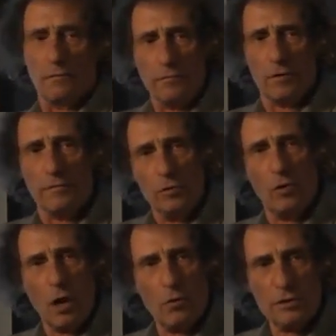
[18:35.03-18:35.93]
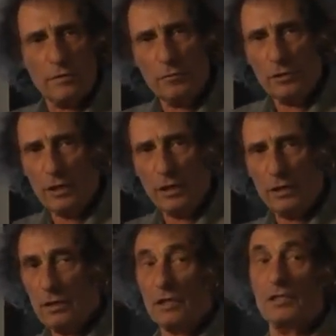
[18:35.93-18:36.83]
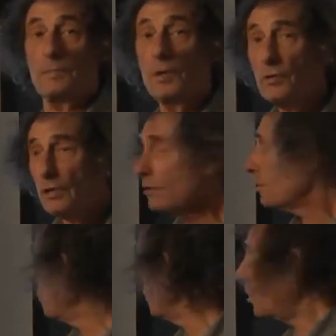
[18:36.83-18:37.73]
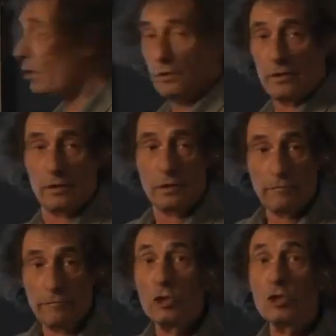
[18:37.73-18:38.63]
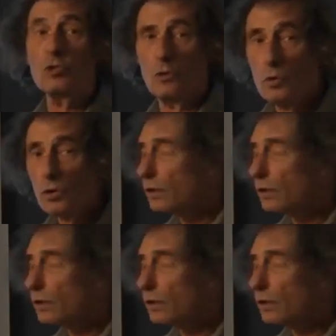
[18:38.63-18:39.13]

For a few hours every day, they experience the world, visual